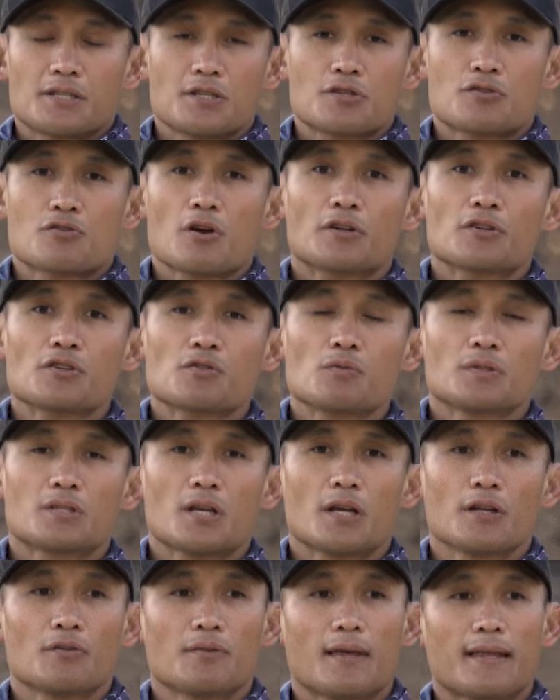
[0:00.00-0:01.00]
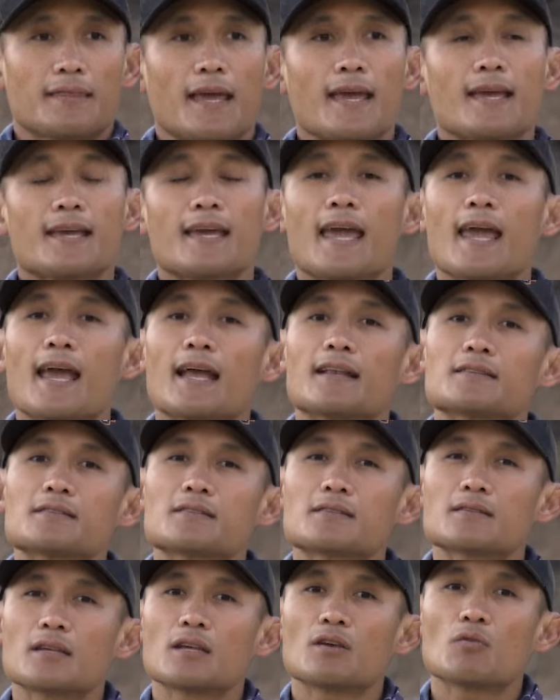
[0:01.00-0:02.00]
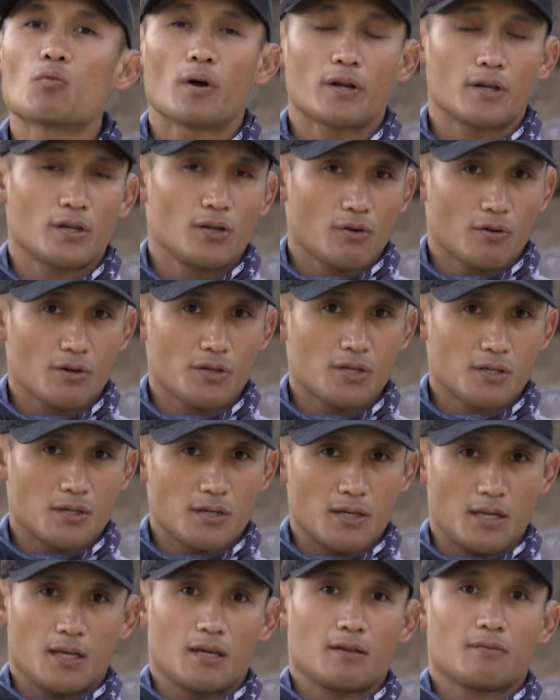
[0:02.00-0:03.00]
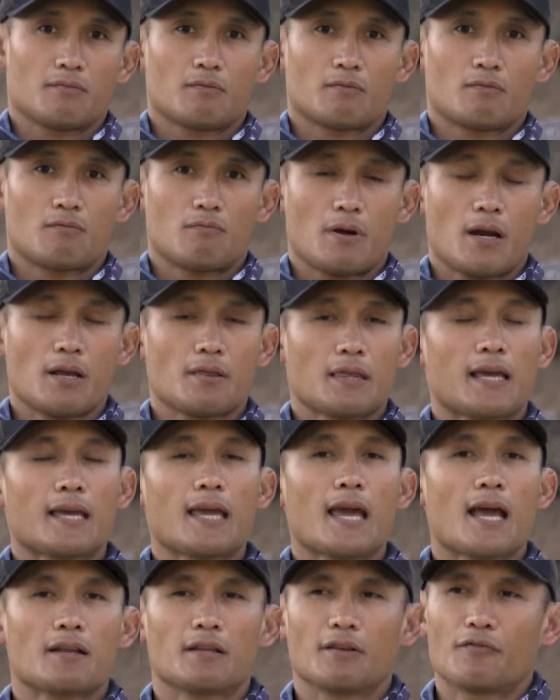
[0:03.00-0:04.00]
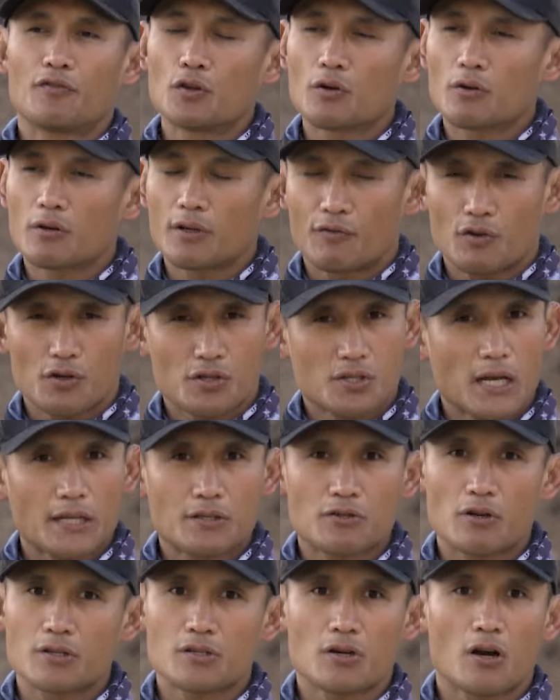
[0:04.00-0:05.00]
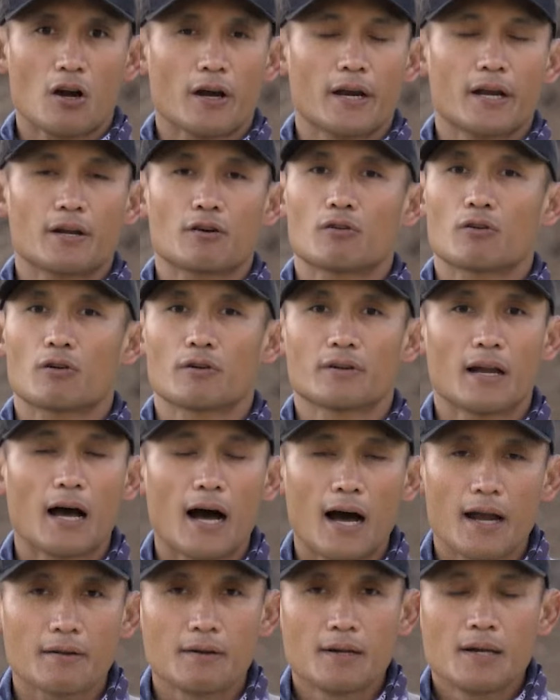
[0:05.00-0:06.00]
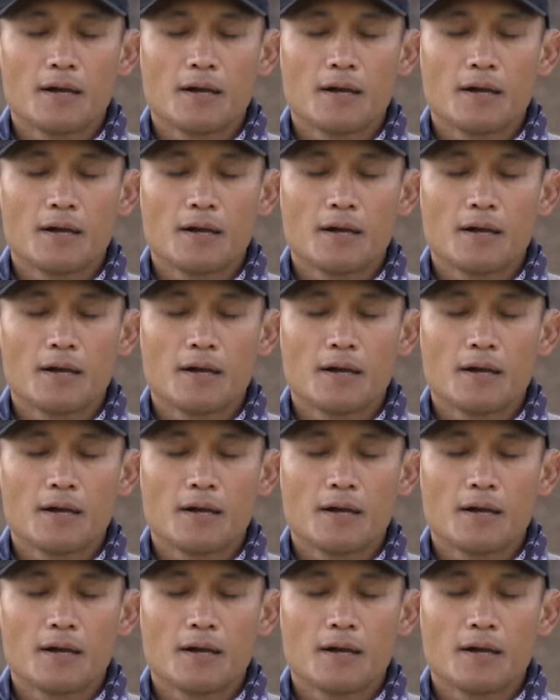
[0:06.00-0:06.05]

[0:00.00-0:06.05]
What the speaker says: Instructors will tell you that they can't see what you're seeing, right? They can't if your sights are on target or not.